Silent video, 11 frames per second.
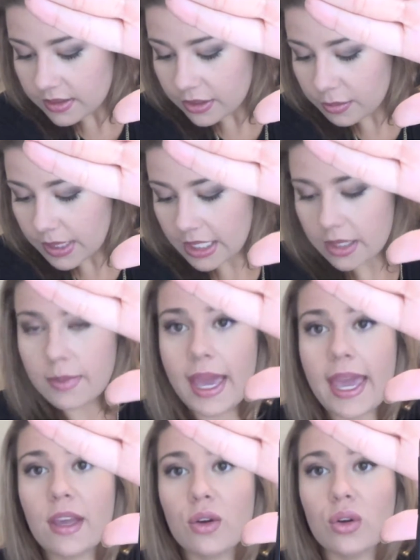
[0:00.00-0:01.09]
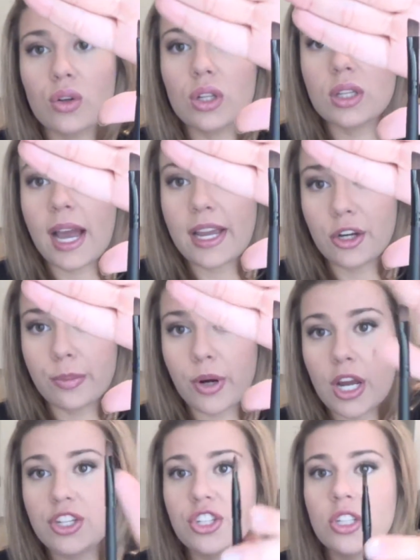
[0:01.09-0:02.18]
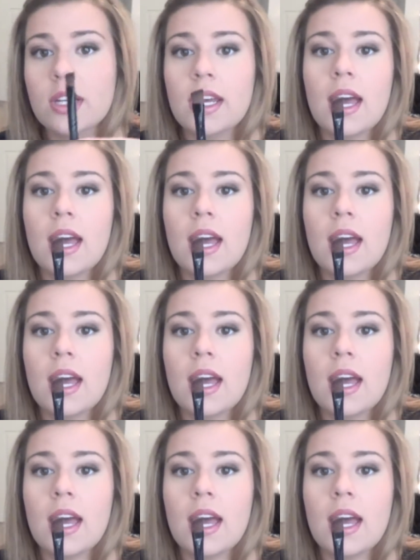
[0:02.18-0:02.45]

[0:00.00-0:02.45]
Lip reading: their medium angled liner brush.